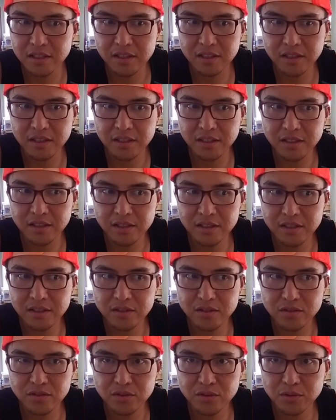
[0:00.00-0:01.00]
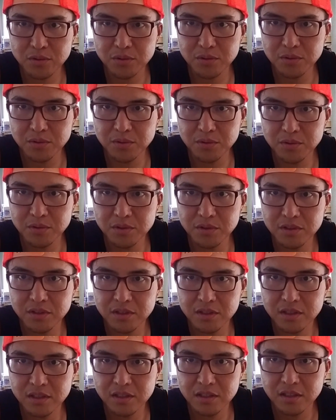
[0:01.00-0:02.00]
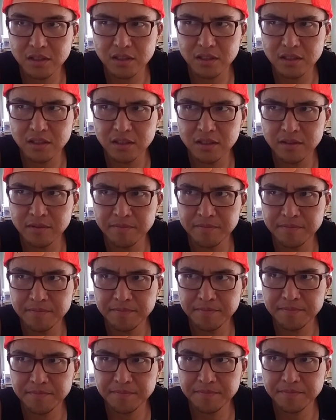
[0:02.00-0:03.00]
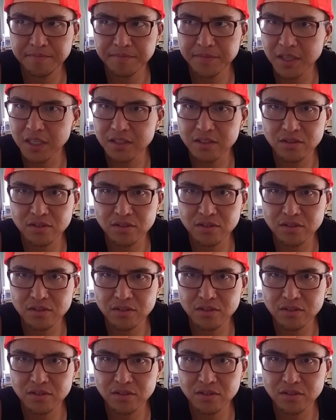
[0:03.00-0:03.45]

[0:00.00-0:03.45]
and so I